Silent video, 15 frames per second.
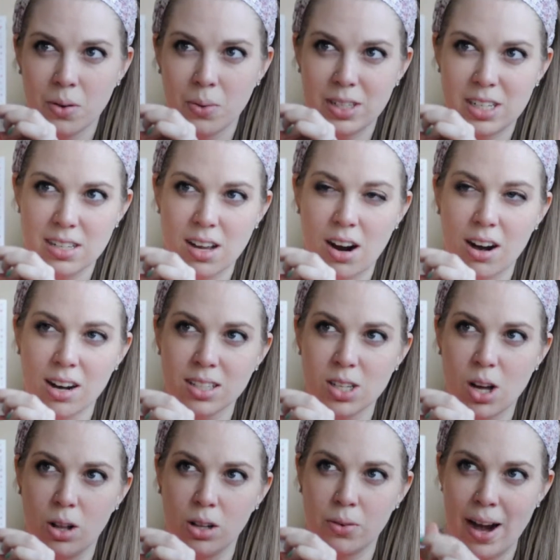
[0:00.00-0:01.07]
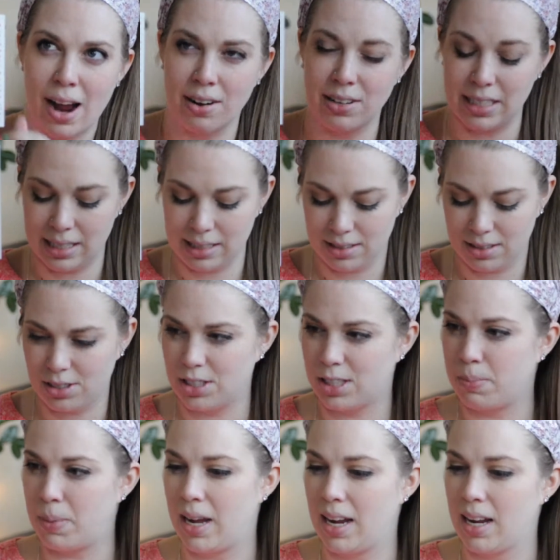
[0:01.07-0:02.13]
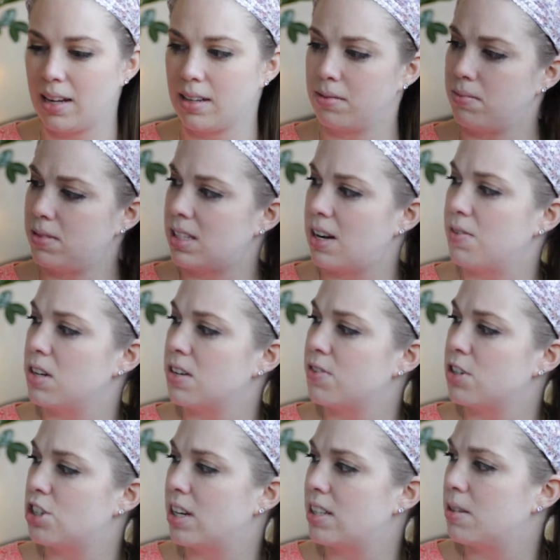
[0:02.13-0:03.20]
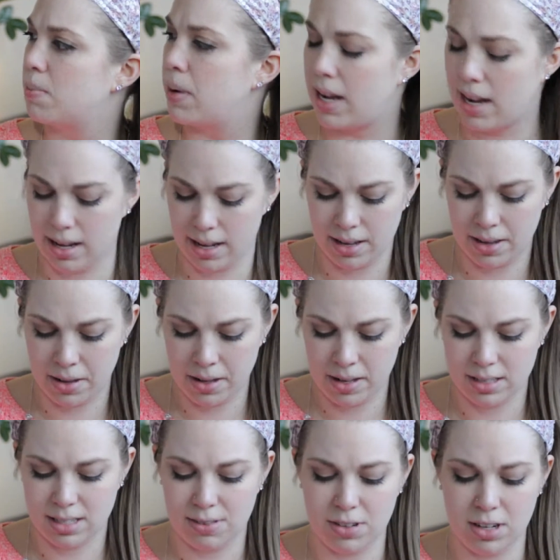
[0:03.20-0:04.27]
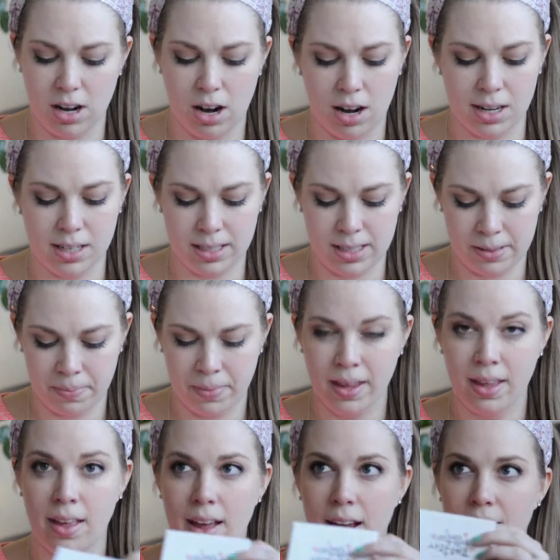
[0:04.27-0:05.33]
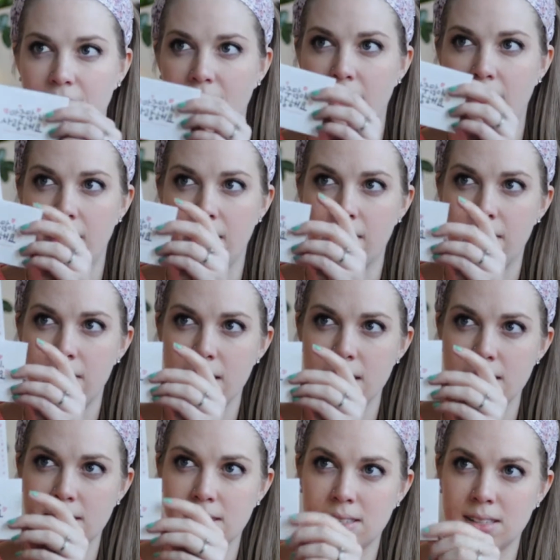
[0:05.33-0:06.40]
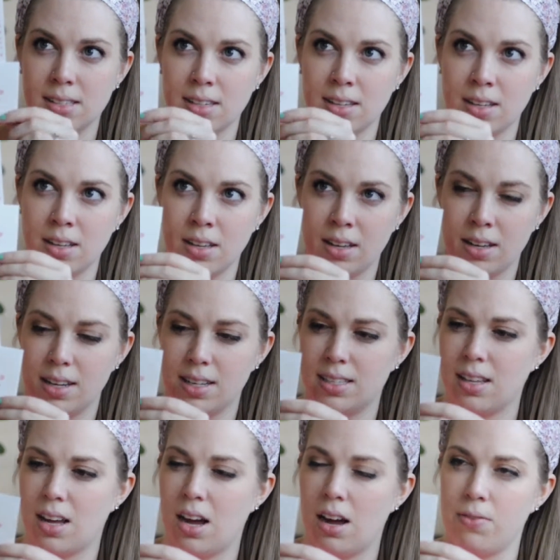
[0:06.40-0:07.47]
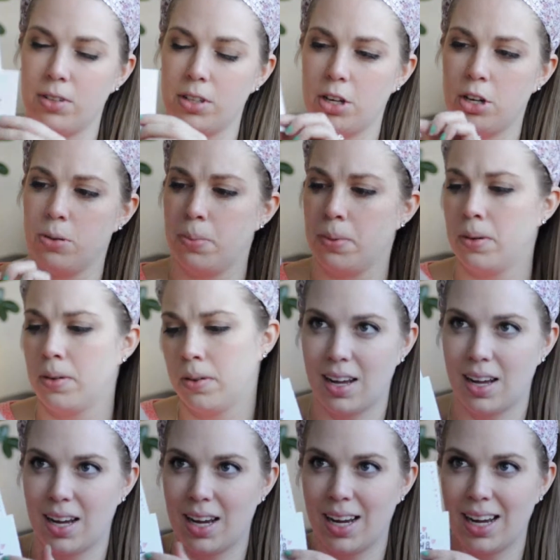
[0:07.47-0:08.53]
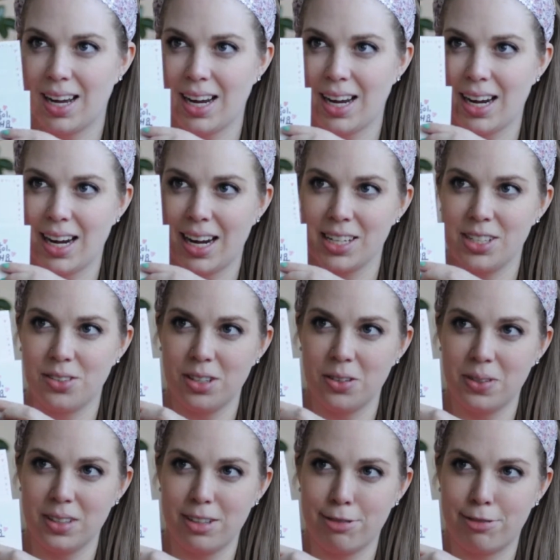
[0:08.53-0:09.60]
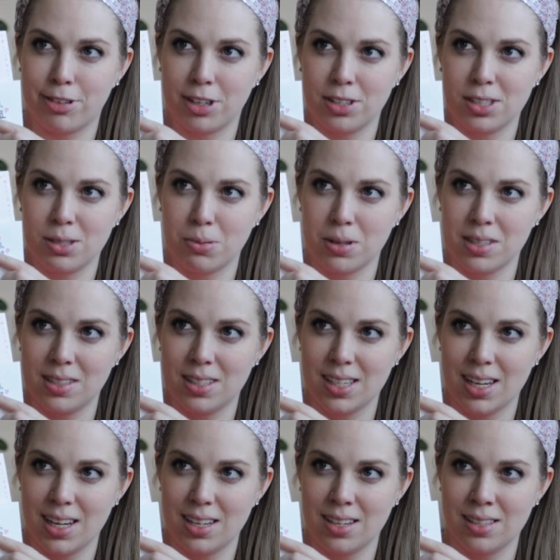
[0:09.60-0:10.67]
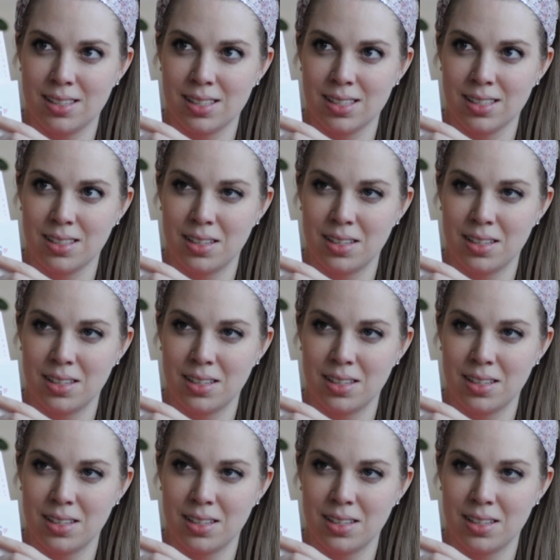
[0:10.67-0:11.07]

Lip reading: which has hearts all around it. It's just pink, several different shades of pink, different hearts. And then this is the envelope. I don't know what the first word says,